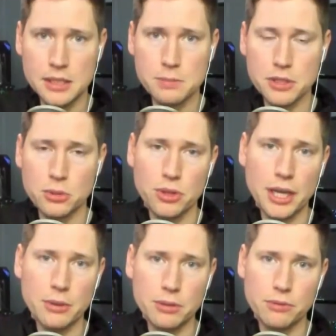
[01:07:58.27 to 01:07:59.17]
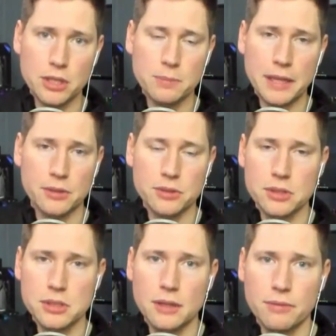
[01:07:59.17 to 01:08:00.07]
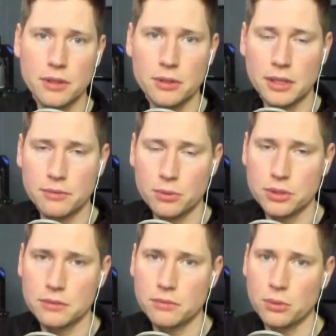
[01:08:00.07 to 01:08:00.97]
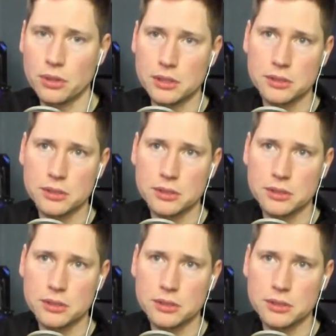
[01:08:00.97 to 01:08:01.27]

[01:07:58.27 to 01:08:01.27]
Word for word: especially with the high refresh panels and stuff that are at 1440.